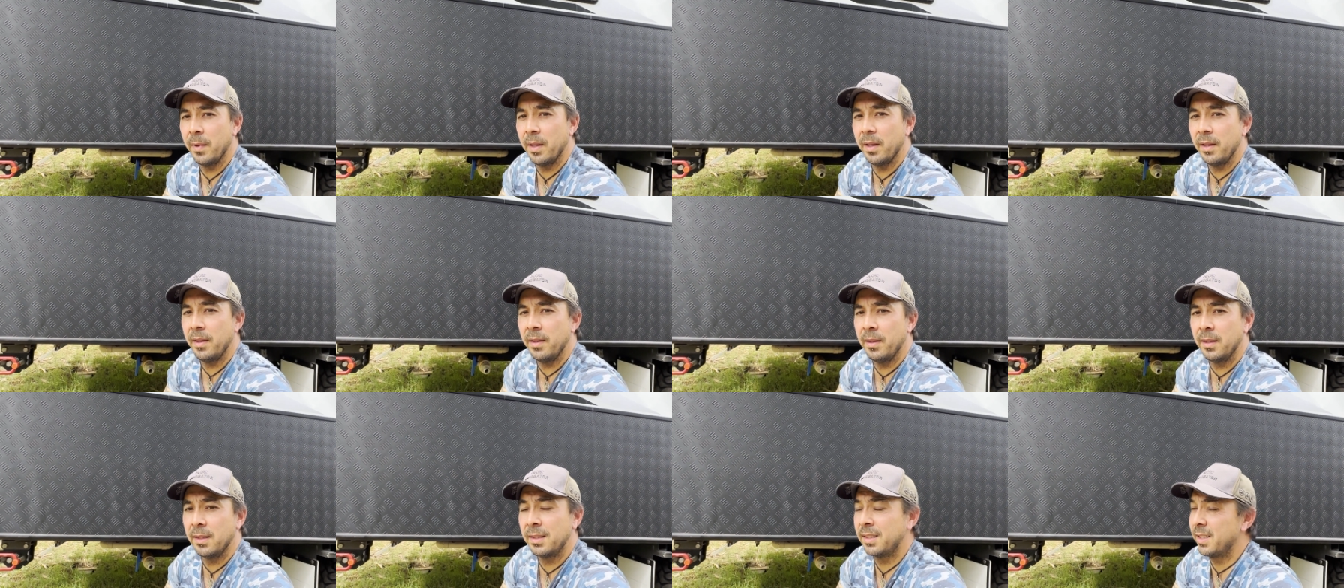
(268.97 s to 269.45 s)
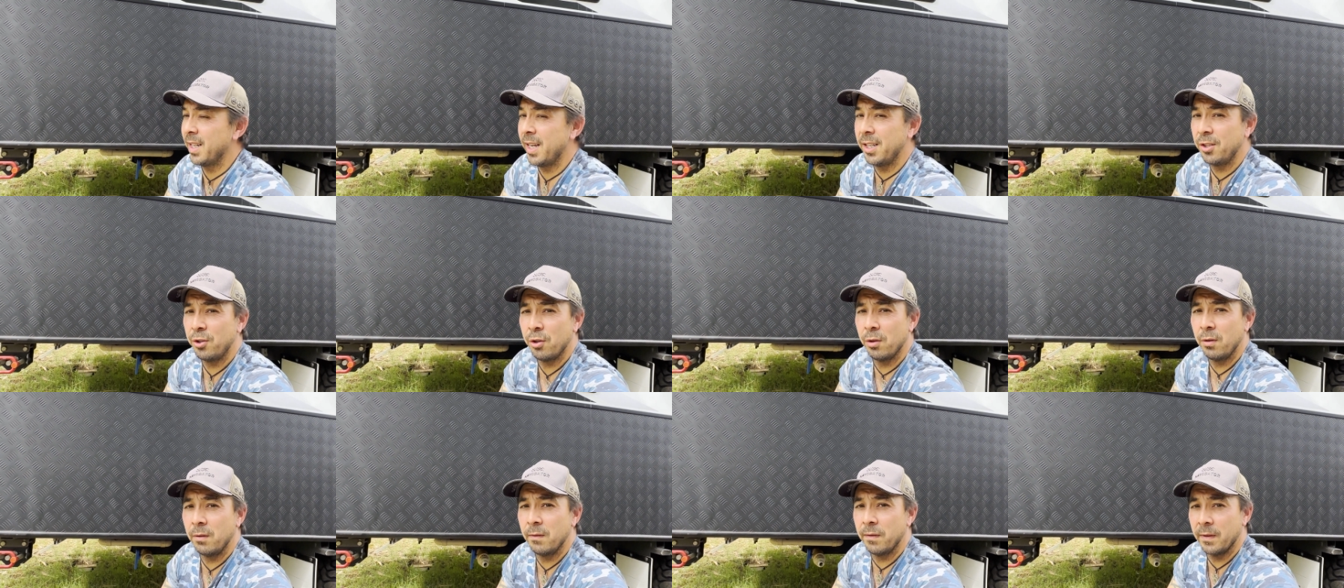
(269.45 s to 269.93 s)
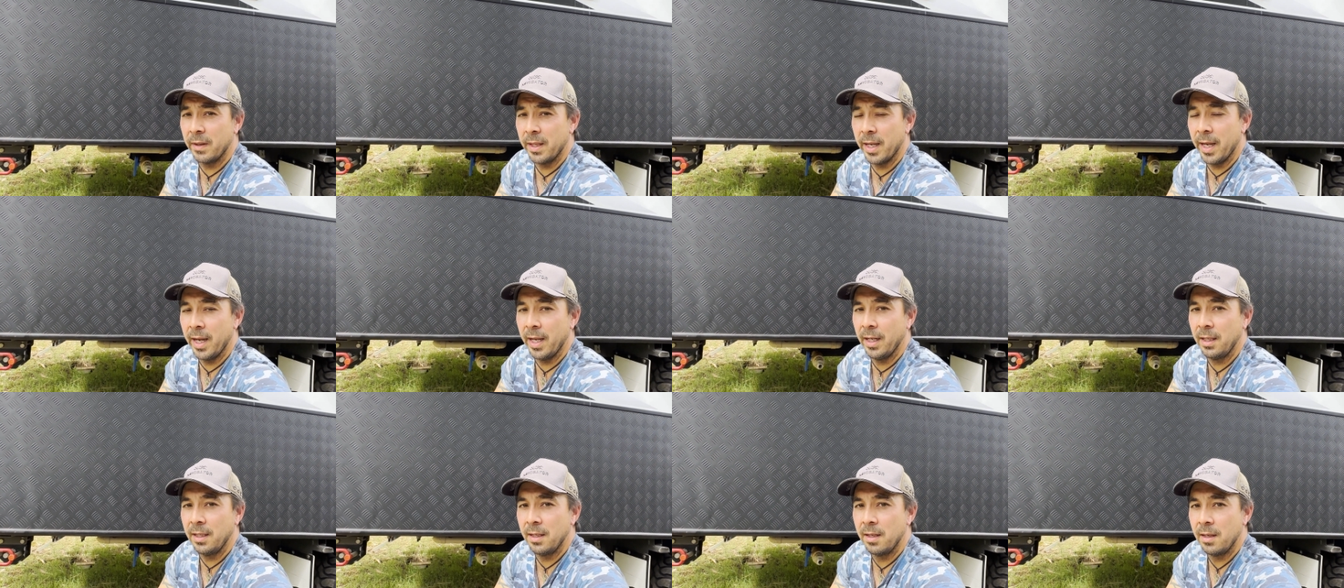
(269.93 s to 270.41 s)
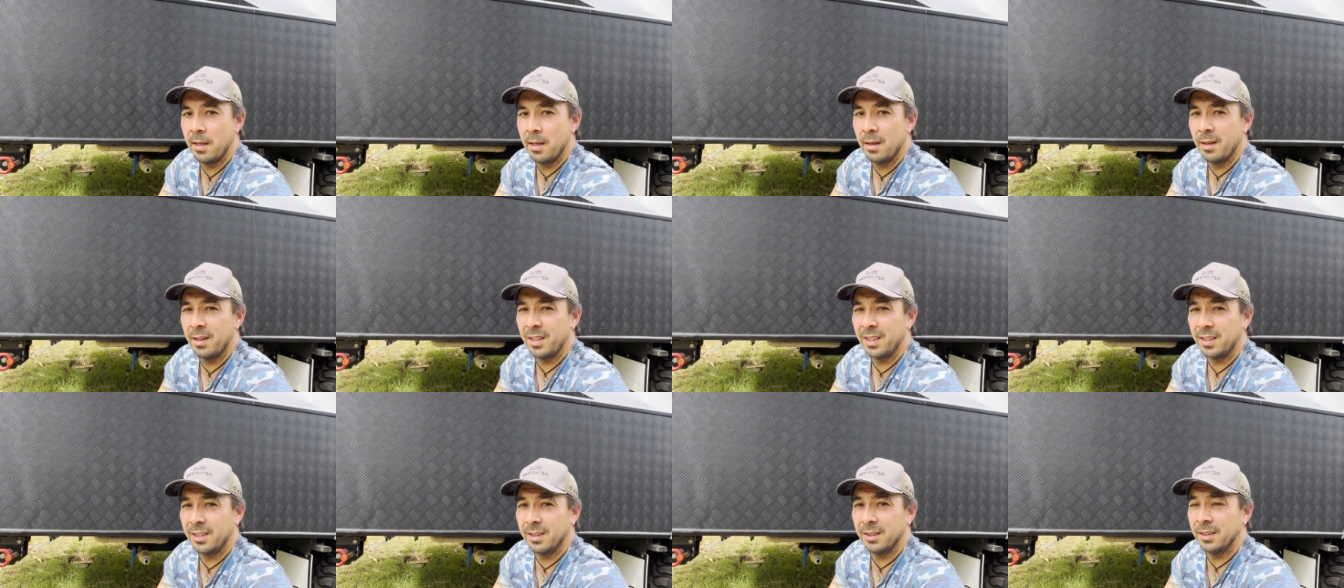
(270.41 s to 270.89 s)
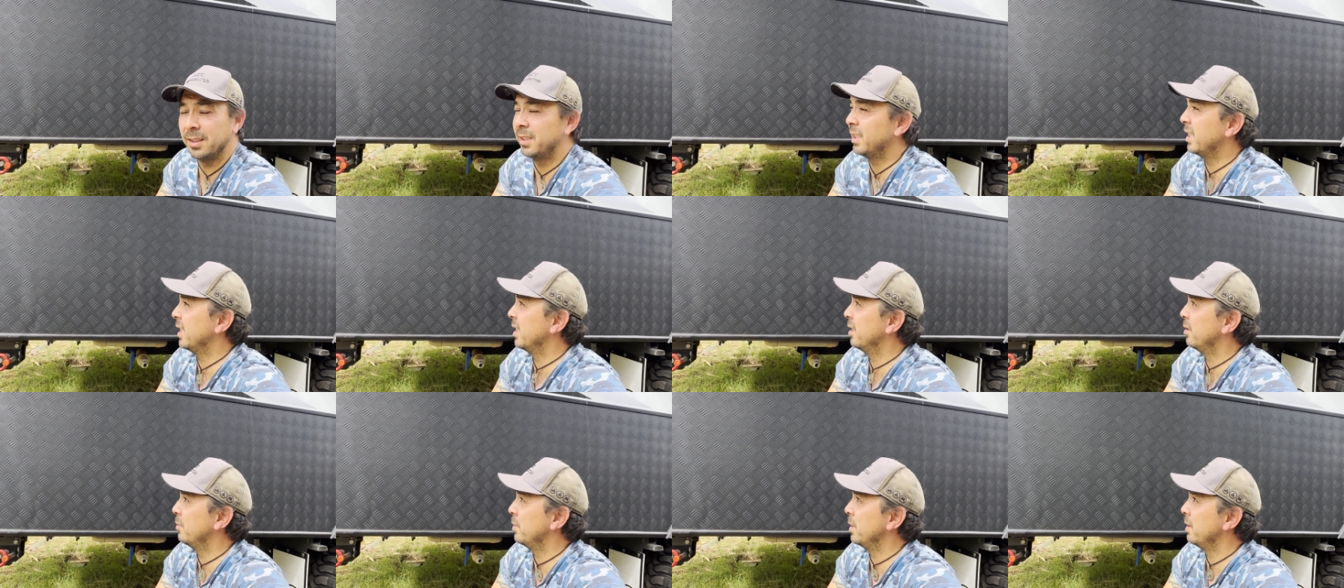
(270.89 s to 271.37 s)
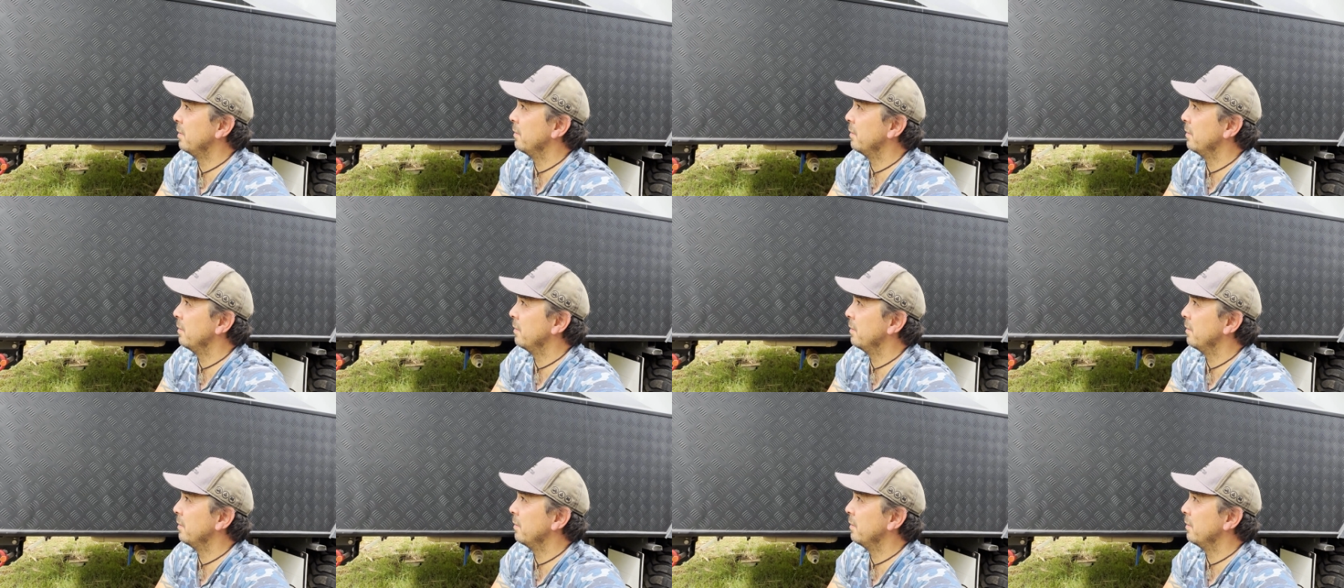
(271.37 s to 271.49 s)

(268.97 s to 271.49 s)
stay tuned for that, because it'll be